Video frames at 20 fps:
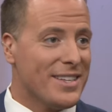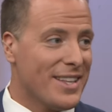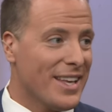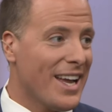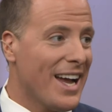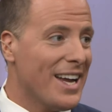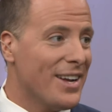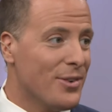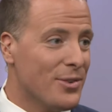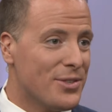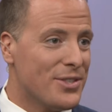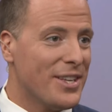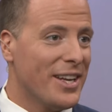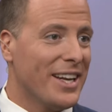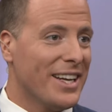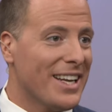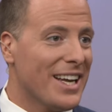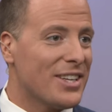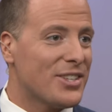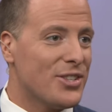is the guy who's
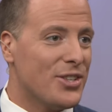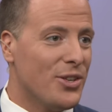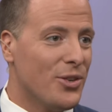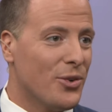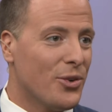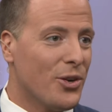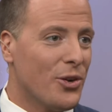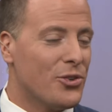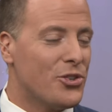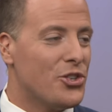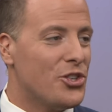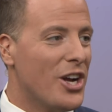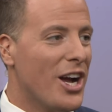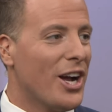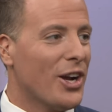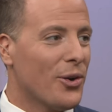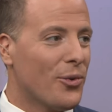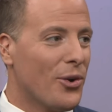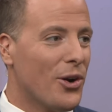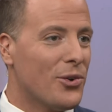sitting next to you, Coach
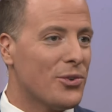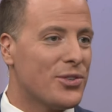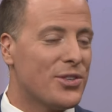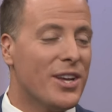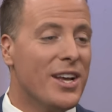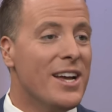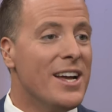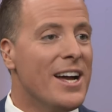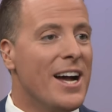John Groce.